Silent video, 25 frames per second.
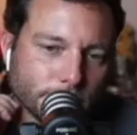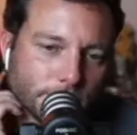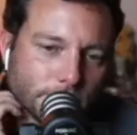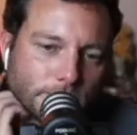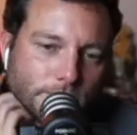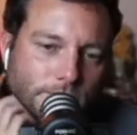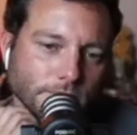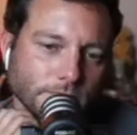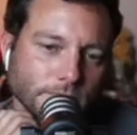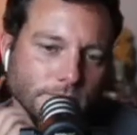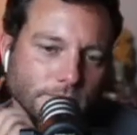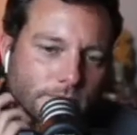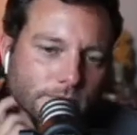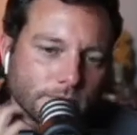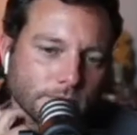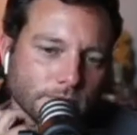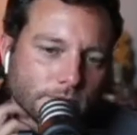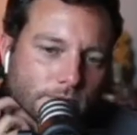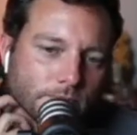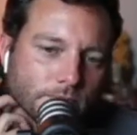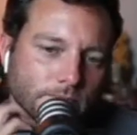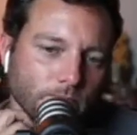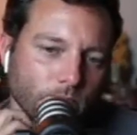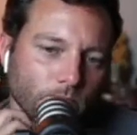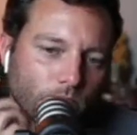
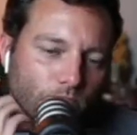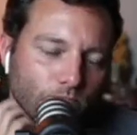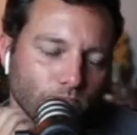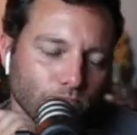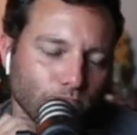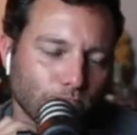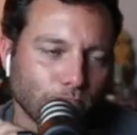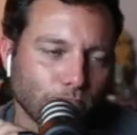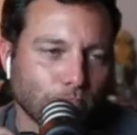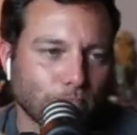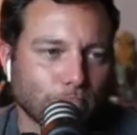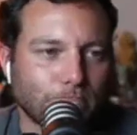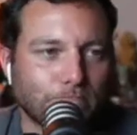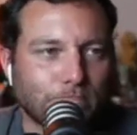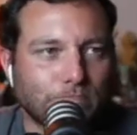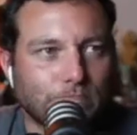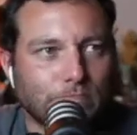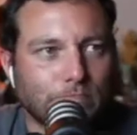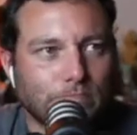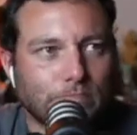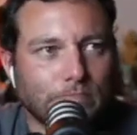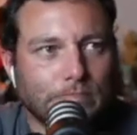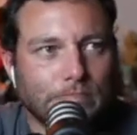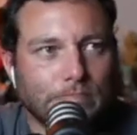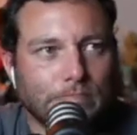
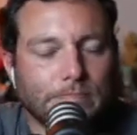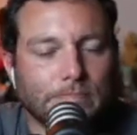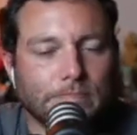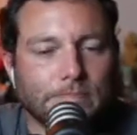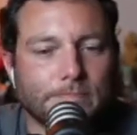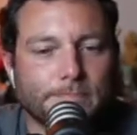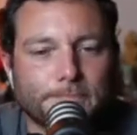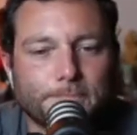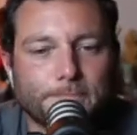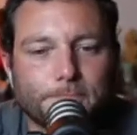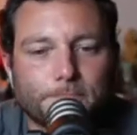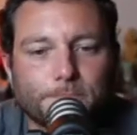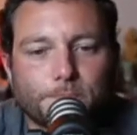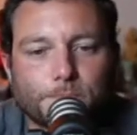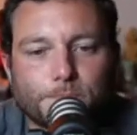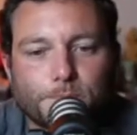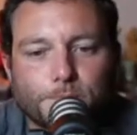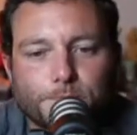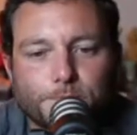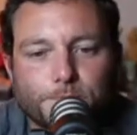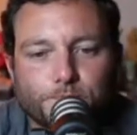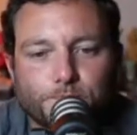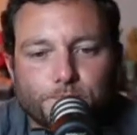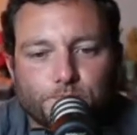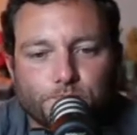
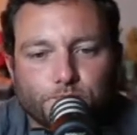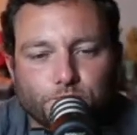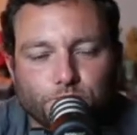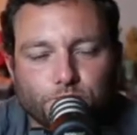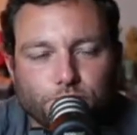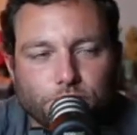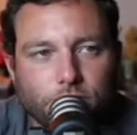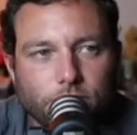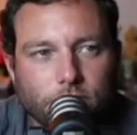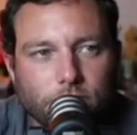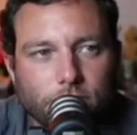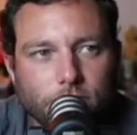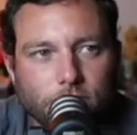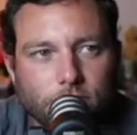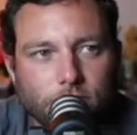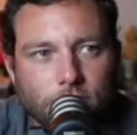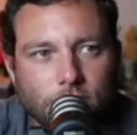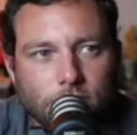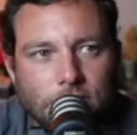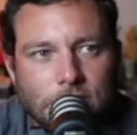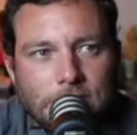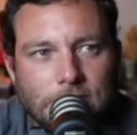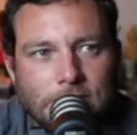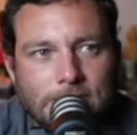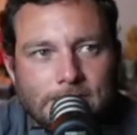
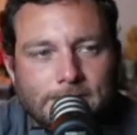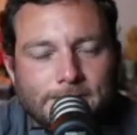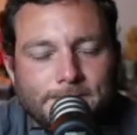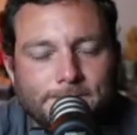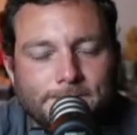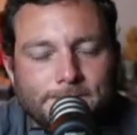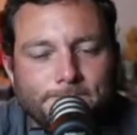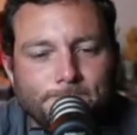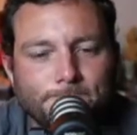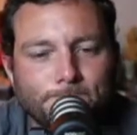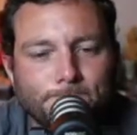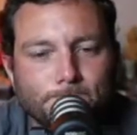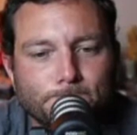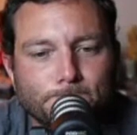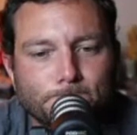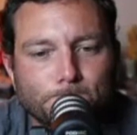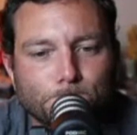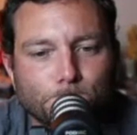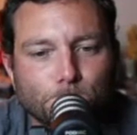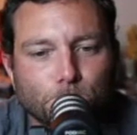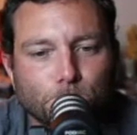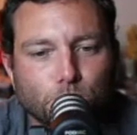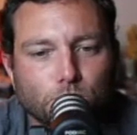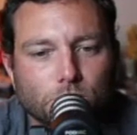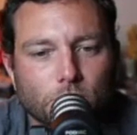
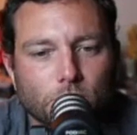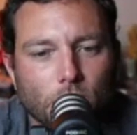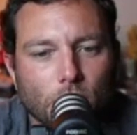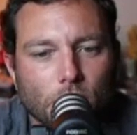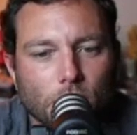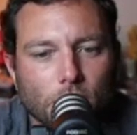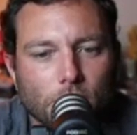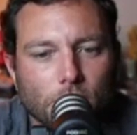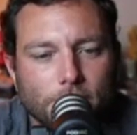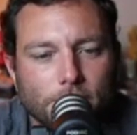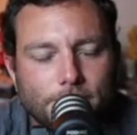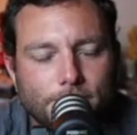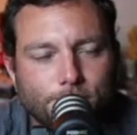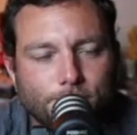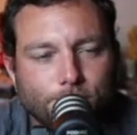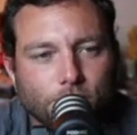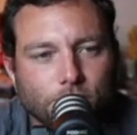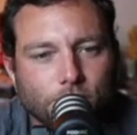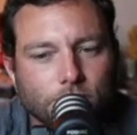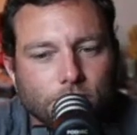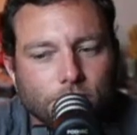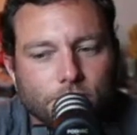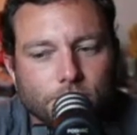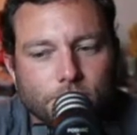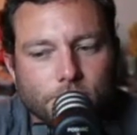
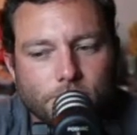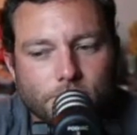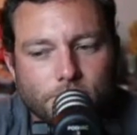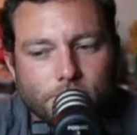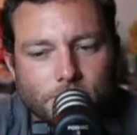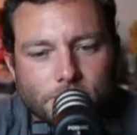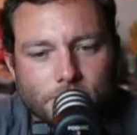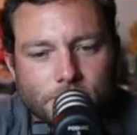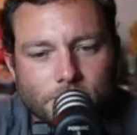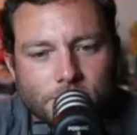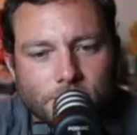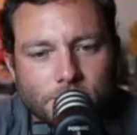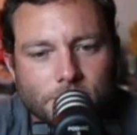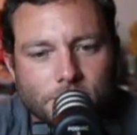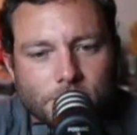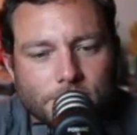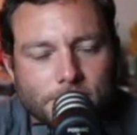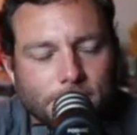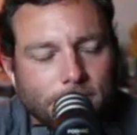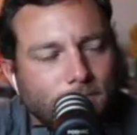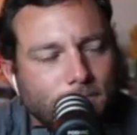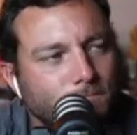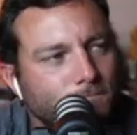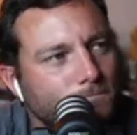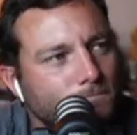
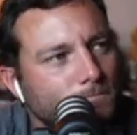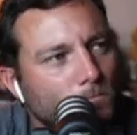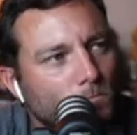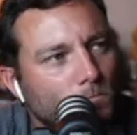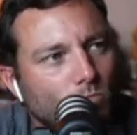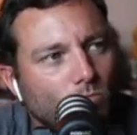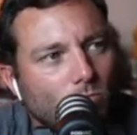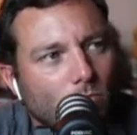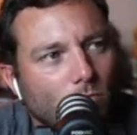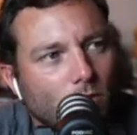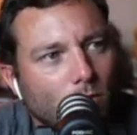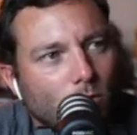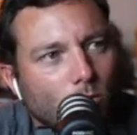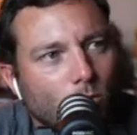(not speaking)